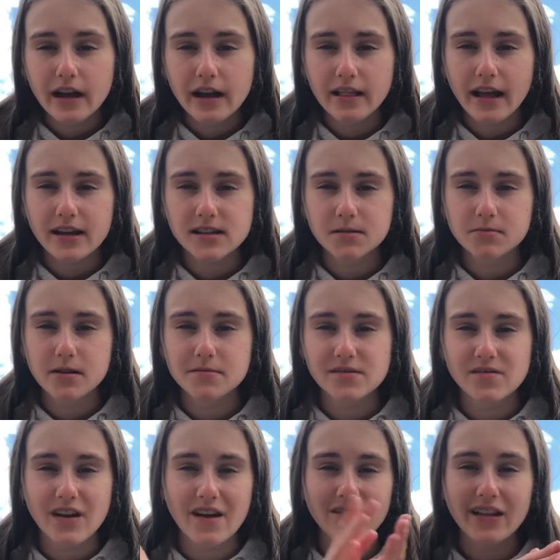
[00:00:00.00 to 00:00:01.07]
And like sometimes
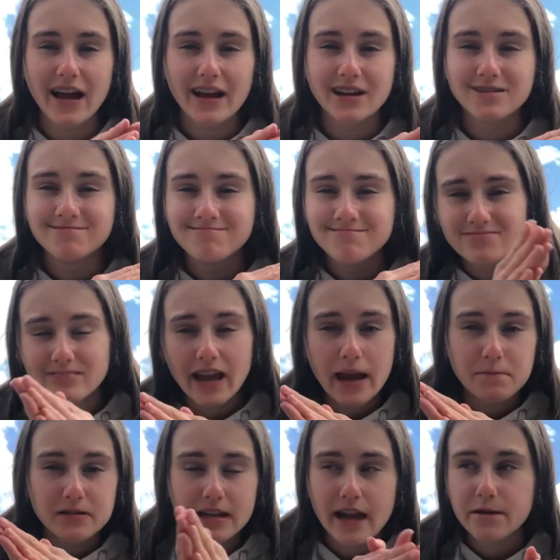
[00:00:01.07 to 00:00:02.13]
if you have like
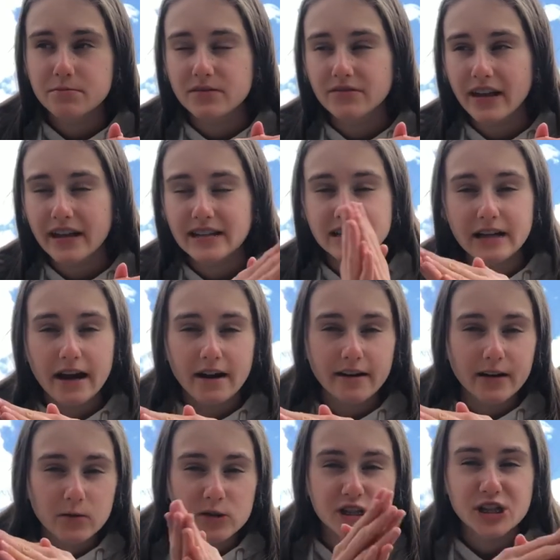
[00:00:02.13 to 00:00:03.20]
heaps and heaps of like
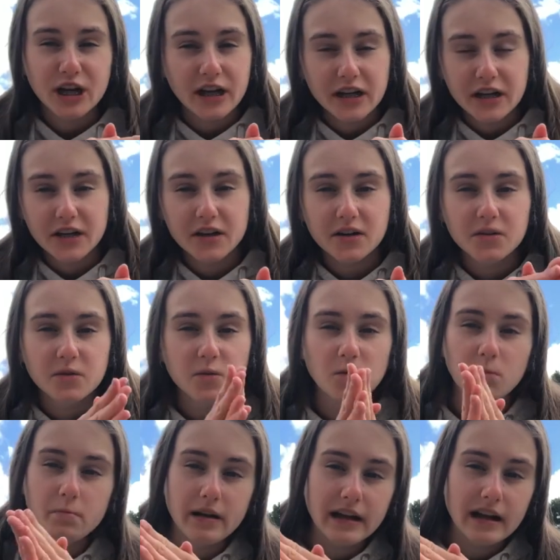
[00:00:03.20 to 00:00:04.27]
dairy or chicken
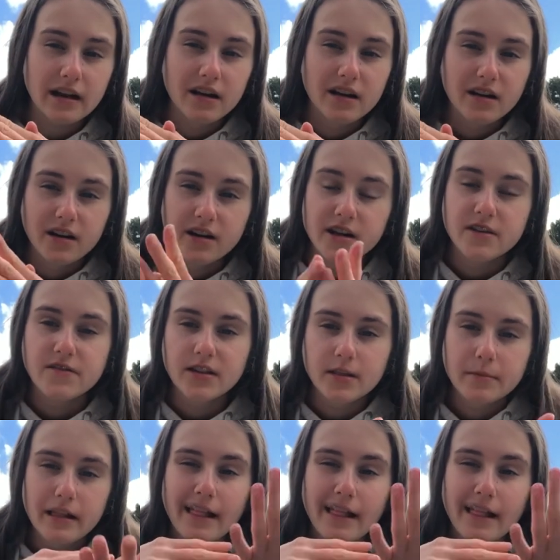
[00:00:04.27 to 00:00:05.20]
or meat, you feel a